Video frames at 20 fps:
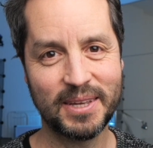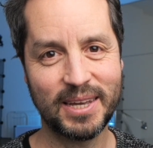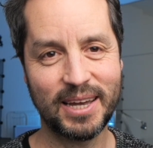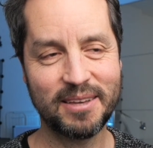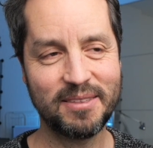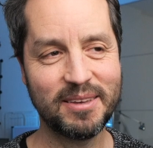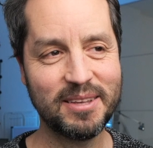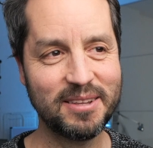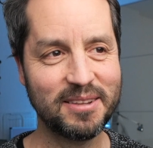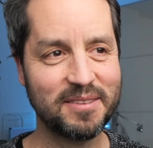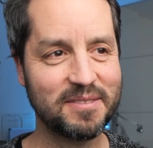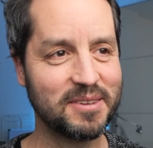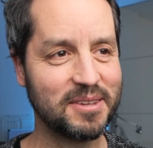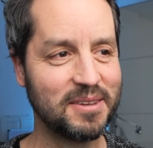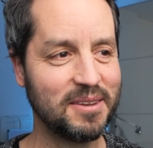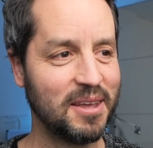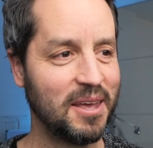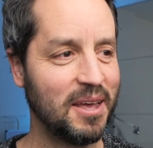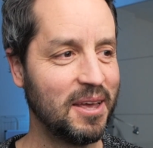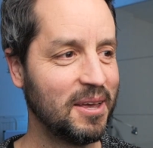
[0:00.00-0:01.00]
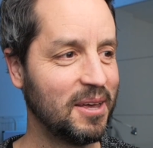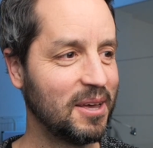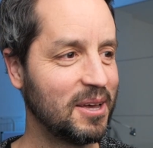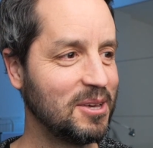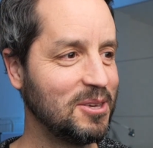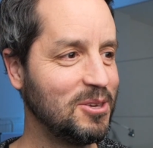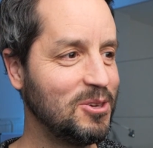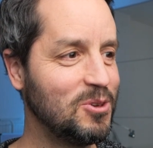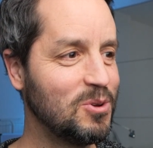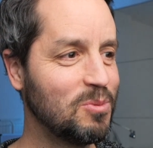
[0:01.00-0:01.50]
I think that's a
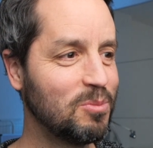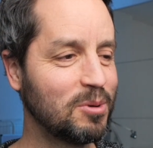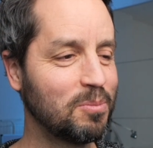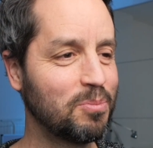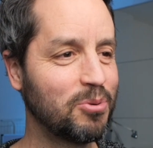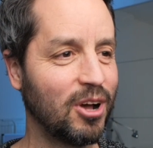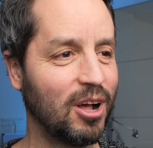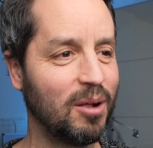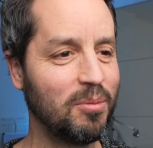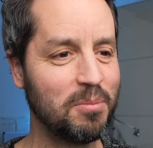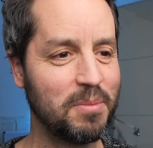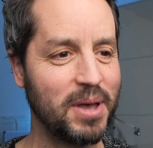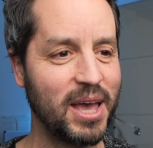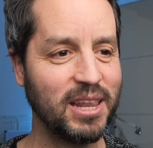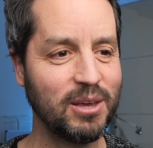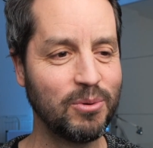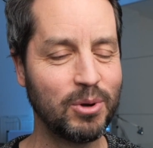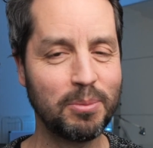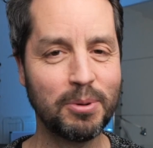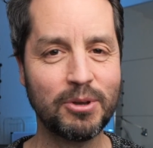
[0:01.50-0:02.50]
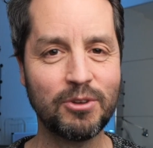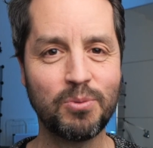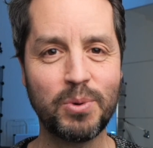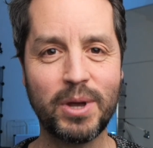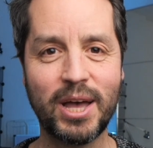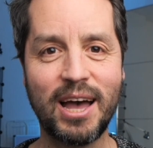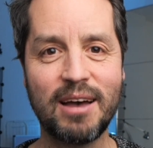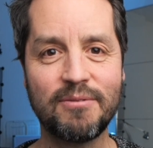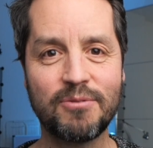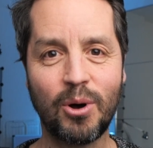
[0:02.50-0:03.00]
human problem anyway, because we
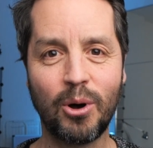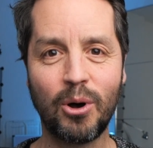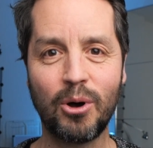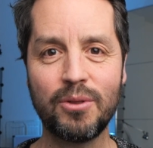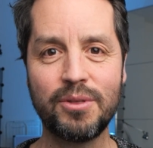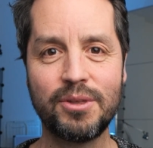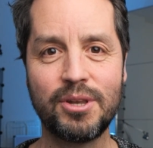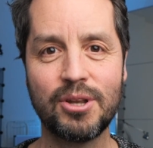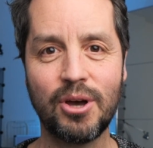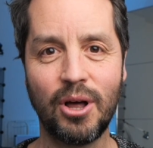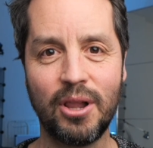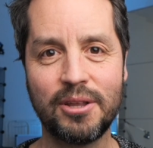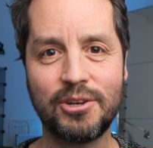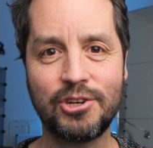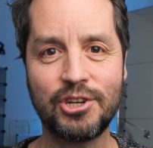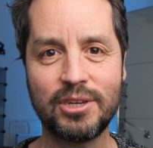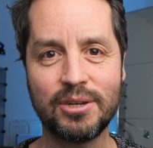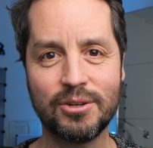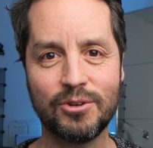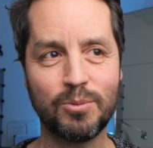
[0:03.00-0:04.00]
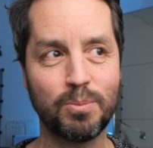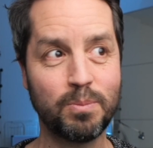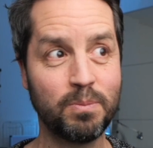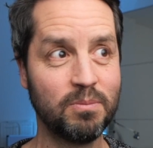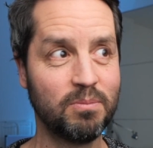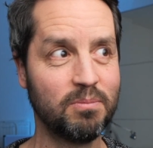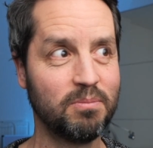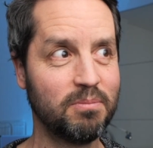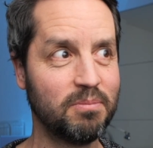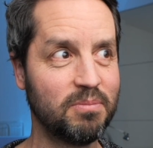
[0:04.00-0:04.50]
have all the knowledge here to
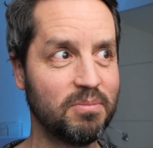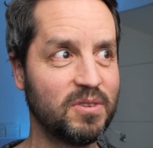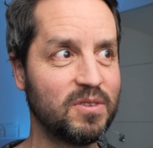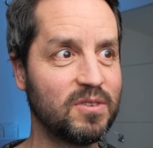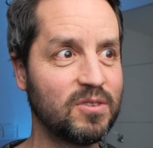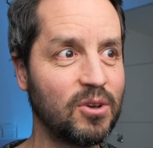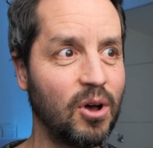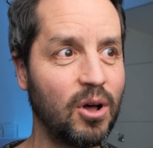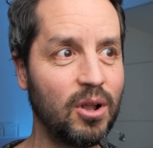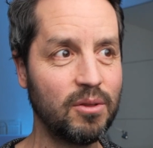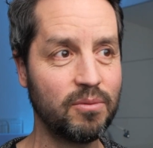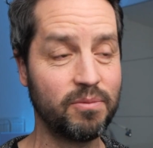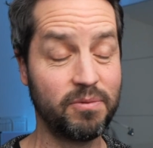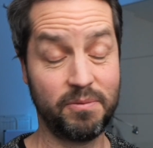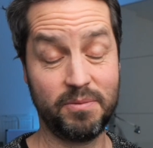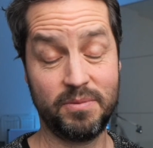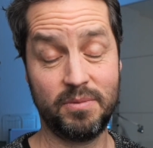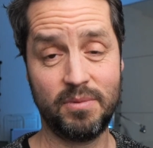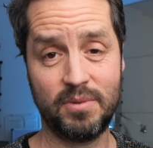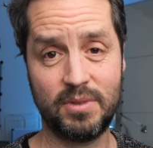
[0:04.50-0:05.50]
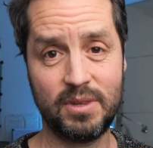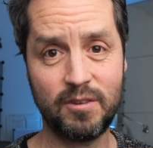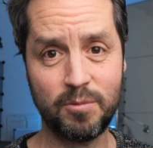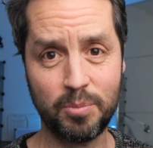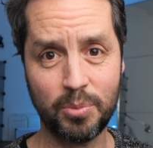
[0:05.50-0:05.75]
solve these